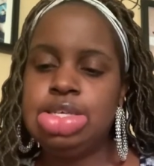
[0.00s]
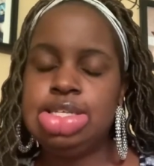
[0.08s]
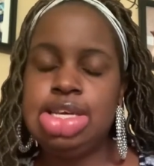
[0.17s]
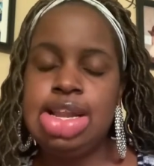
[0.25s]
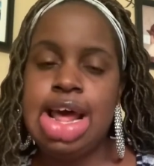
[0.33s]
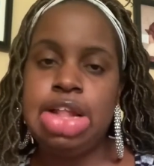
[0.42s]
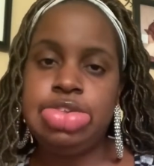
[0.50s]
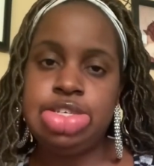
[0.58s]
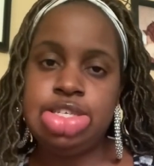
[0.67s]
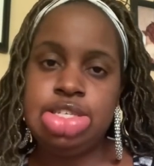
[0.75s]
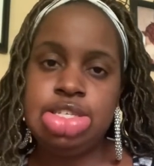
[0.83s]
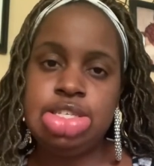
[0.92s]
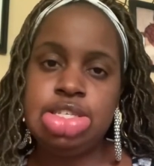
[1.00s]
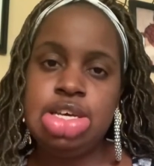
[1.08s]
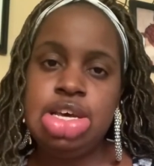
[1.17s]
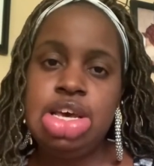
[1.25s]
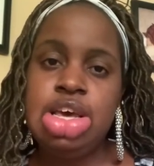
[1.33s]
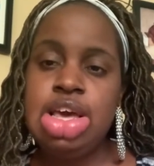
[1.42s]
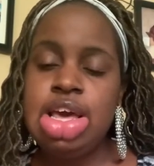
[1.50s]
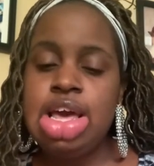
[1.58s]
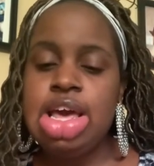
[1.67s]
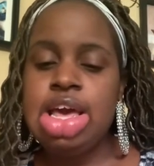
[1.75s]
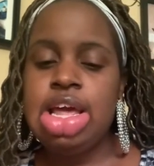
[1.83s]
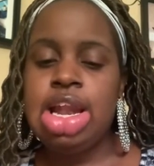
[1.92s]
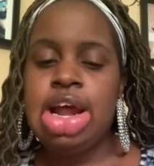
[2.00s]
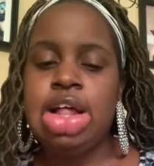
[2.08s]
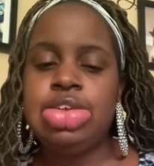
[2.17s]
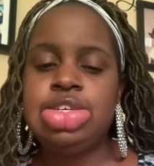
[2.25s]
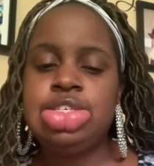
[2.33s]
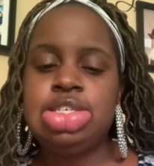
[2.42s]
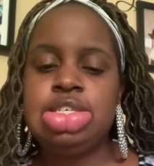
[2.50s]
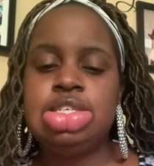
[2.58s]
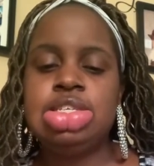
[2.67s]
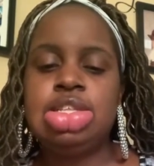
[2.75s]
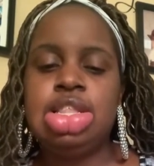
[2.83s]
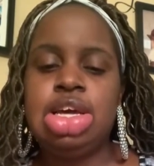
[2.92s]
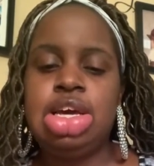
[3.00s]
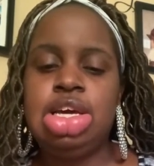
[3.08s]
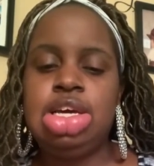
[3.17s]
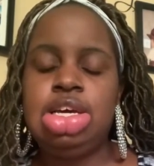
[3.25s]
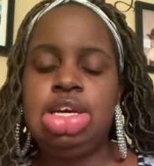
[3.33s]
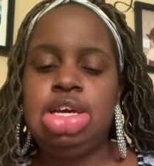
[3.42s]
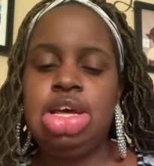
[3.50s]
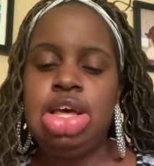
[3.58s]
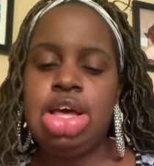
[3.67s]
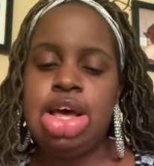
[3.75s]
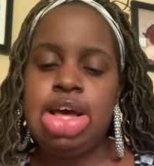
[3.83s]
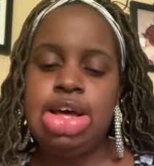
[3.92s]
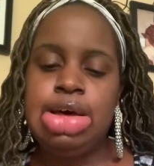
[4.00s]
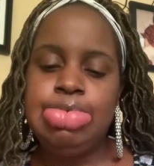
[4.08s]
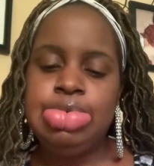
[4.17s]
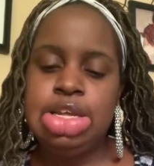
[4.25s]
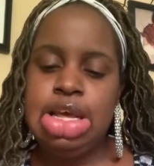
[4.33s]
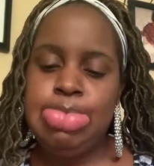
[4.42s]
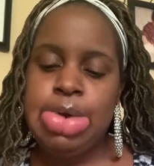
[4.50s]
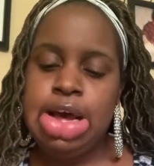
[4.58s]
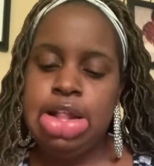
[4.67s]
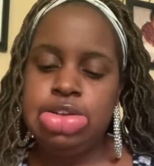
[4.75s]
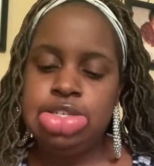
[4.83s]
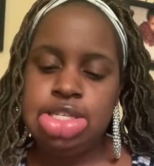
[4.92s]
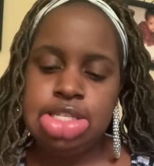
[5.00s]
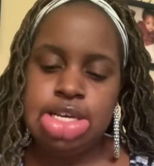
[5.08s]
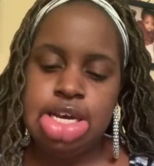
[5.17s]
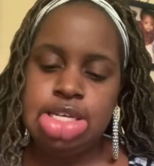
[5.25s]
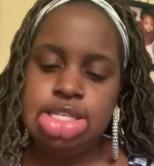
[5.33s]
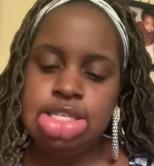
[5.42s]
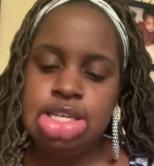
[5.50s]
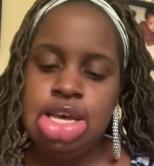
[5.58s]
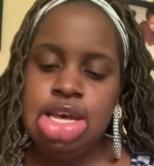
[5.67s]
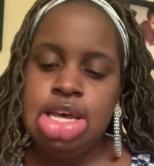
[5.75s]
see an allergist. And the allergist, they did my allergy test,